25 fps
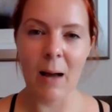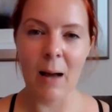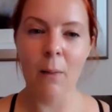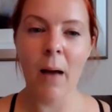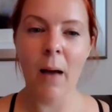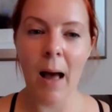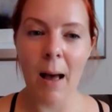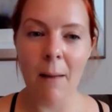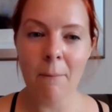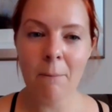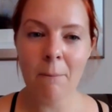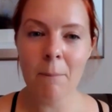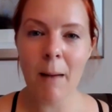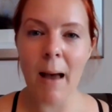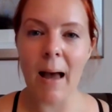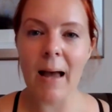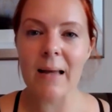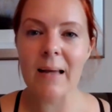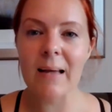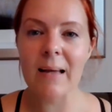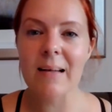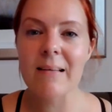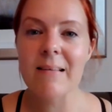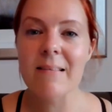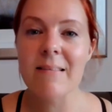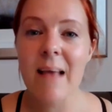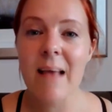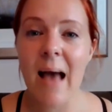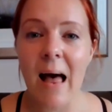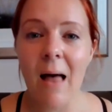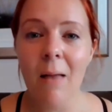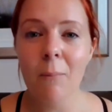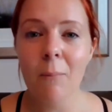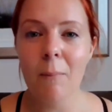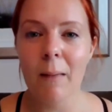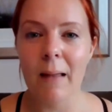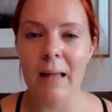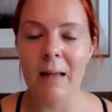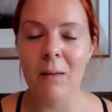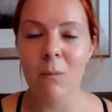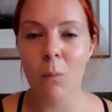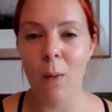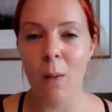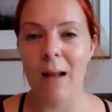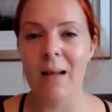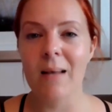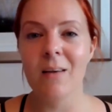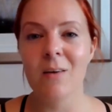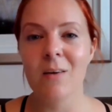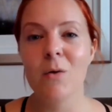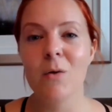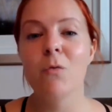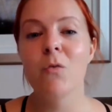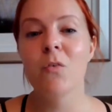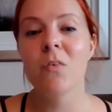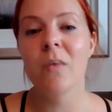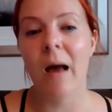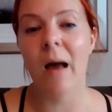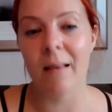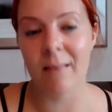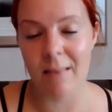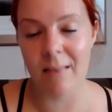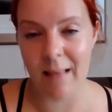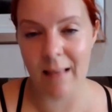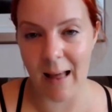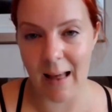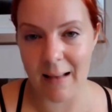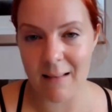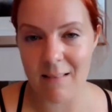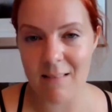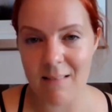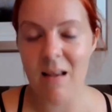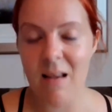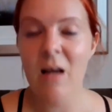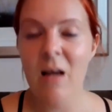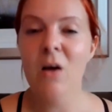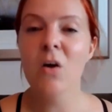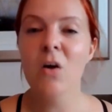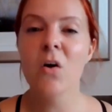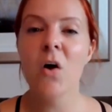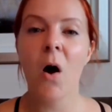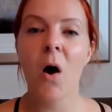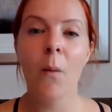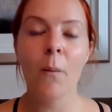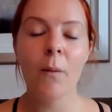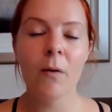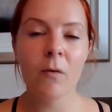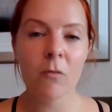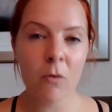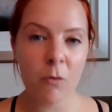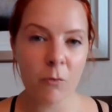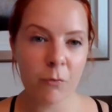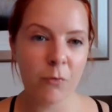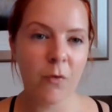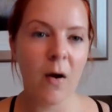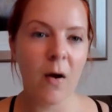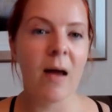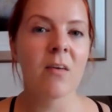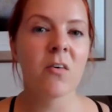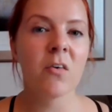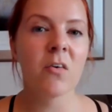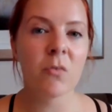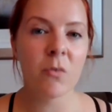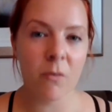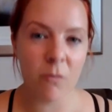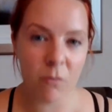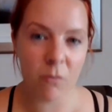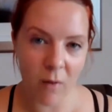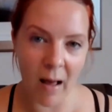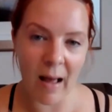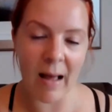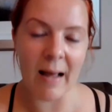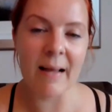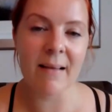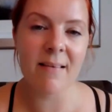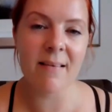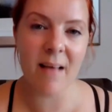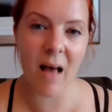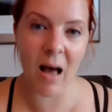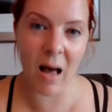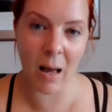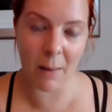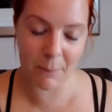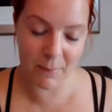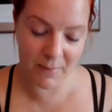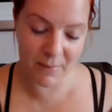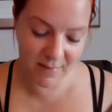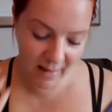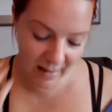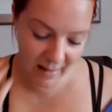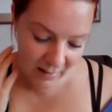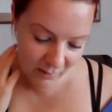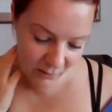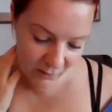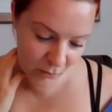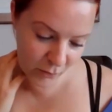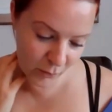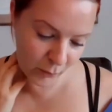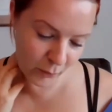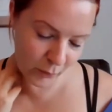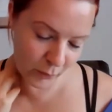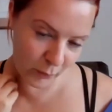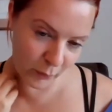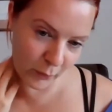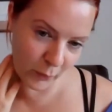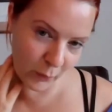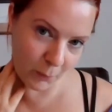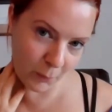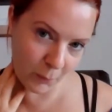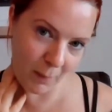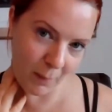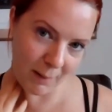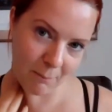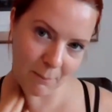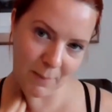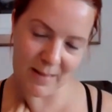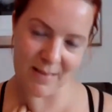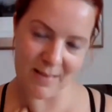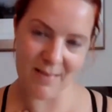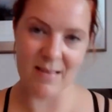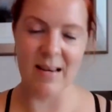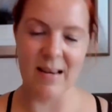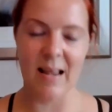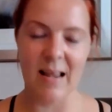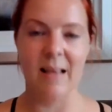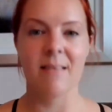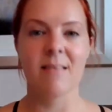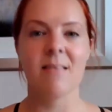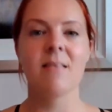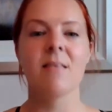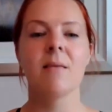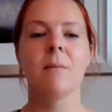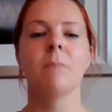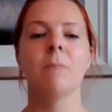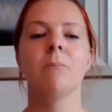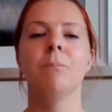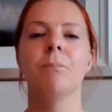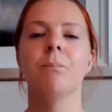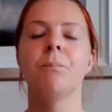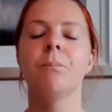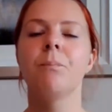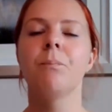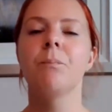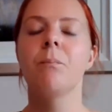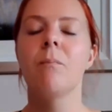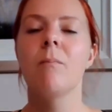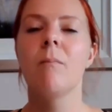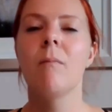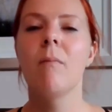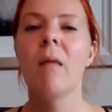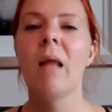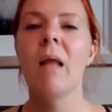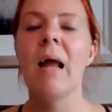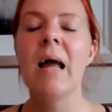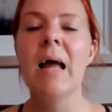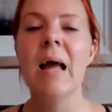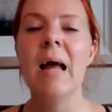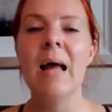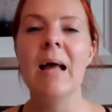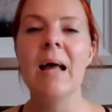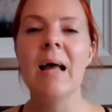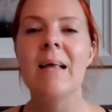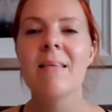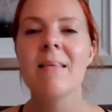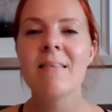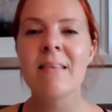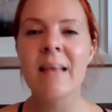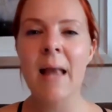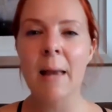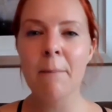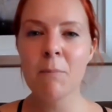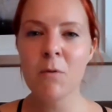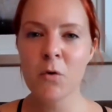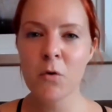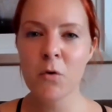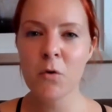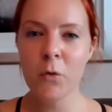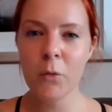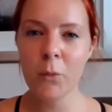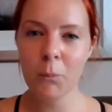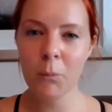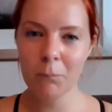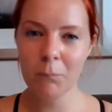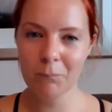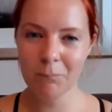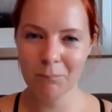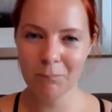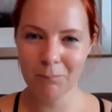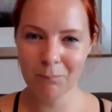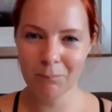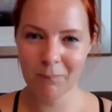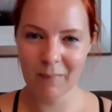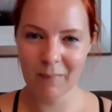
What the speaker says: Now come back and tell me when you've done that. Go and refresh, revise, update your Google My Business. Step two.